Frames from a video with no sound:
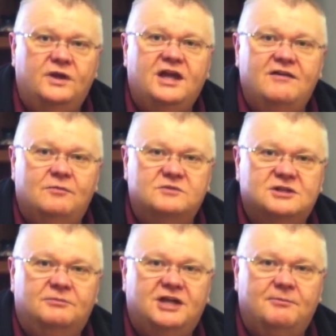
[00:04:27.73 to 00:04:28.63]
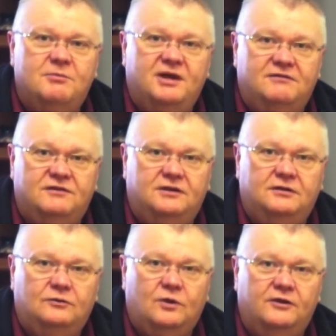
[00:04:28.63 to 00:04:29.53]
we gave them some type of benefit,
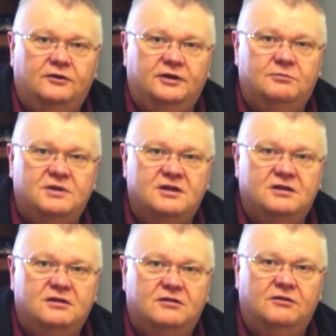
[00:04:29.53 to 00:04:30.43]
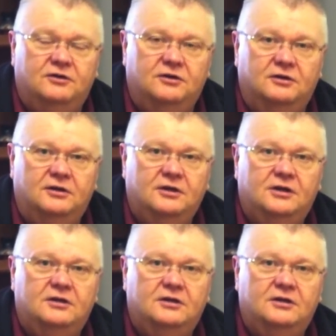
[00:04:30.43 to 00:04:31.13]
whether it be their